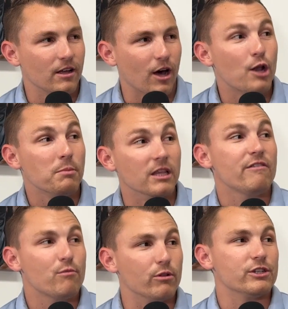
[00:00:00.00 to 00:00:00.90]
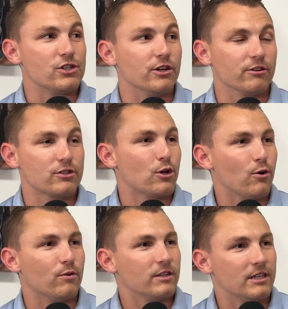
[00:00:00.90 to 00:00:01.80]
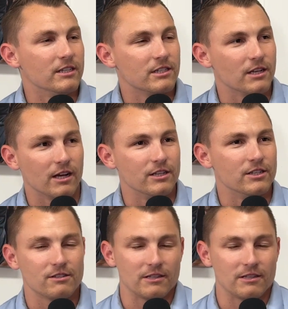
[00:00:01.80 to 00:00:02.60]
unbelievable this year. So he's